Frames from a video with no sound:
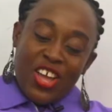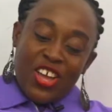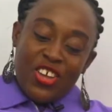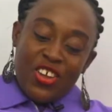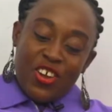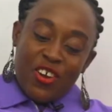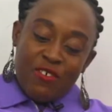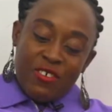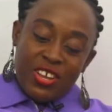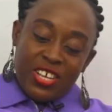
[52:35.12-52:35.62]

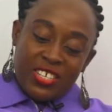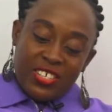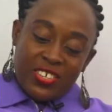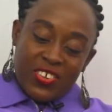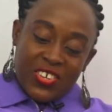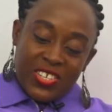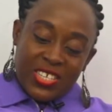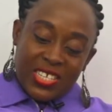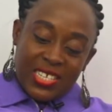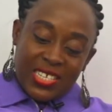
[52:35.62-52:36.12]
Your
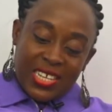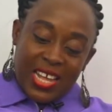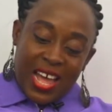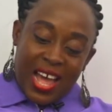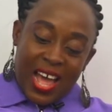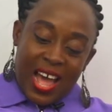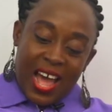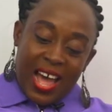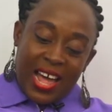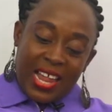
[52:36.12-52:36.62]
resources
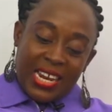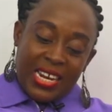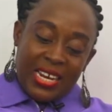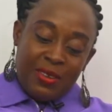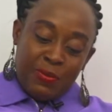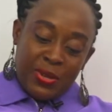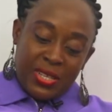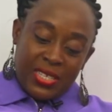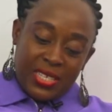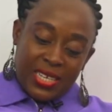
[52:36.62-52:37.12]
are
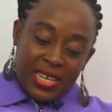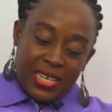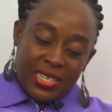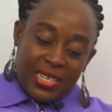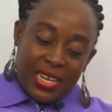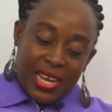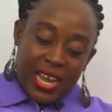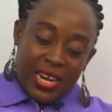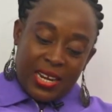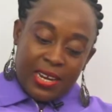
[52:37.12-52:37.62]

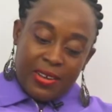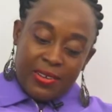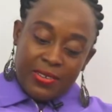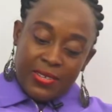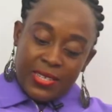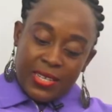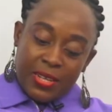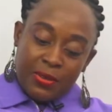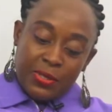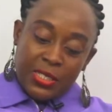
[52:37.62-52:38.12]
limited and
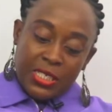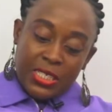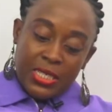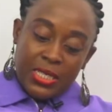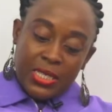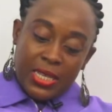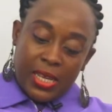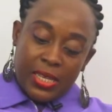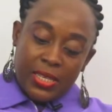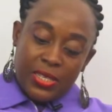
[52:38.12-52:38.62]
consumption
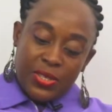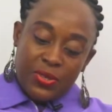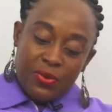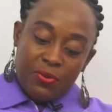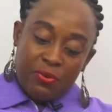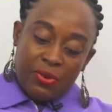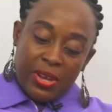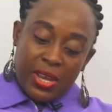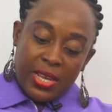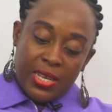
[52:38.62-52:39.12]
tends to
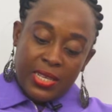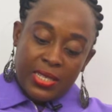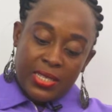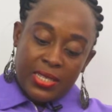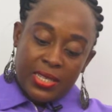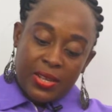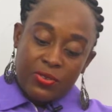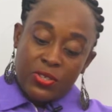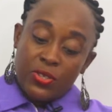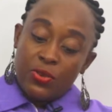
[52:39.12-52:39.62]

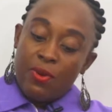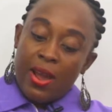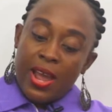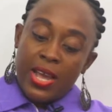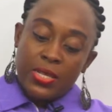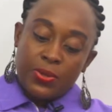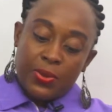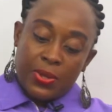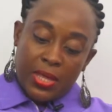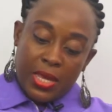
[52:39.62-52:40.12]

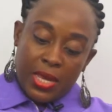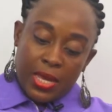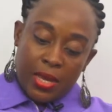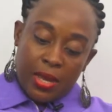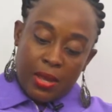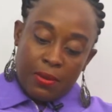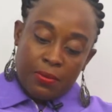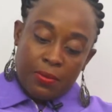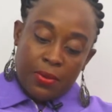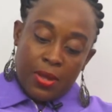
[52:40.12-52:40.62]
rise with
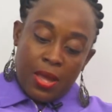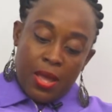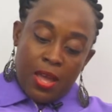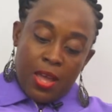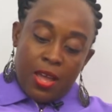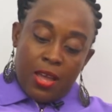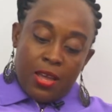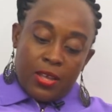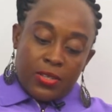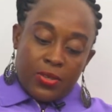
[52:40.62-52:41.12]
income.
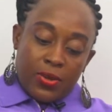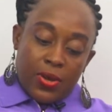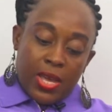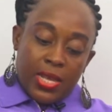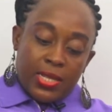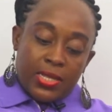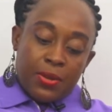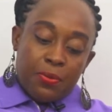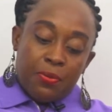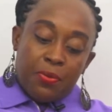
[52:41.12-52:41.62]
So
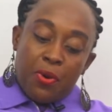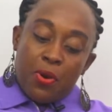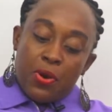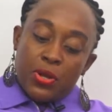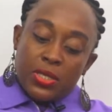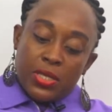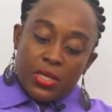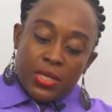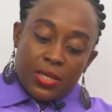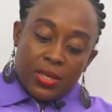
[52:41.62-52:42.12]
it's
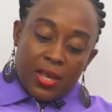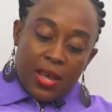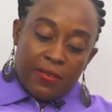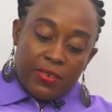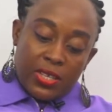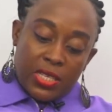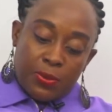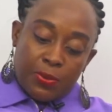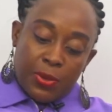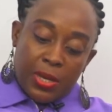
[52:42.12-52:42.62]
important to have
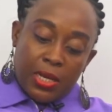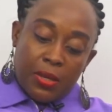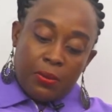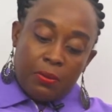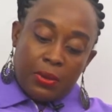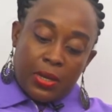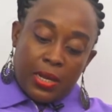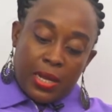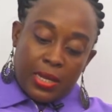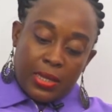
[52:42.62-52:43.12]
a spending
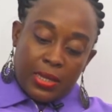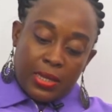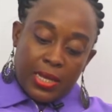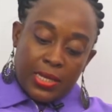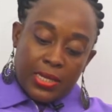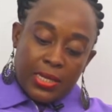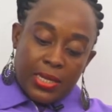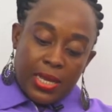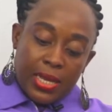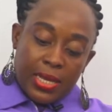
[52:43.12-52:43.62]
plan
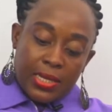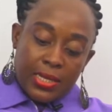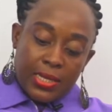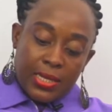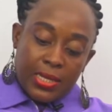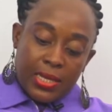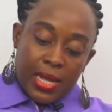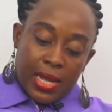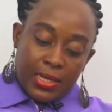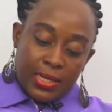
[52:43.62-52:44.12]
that takes
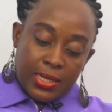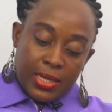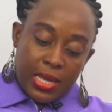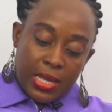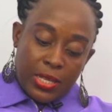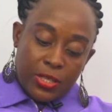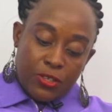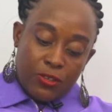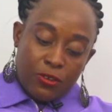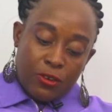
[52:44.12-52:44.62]
that
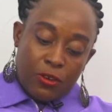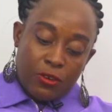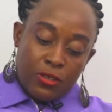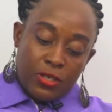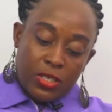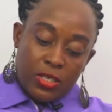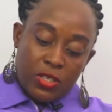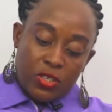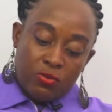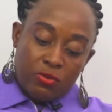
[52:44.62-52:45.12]
into
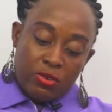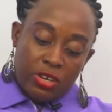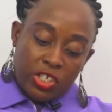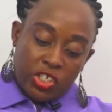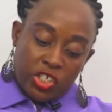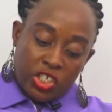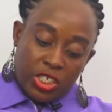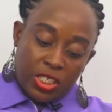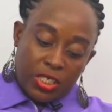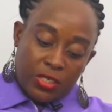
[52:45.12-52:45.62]

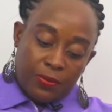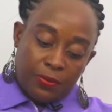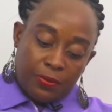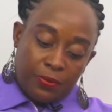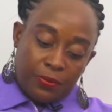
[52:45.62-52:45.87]
consideration.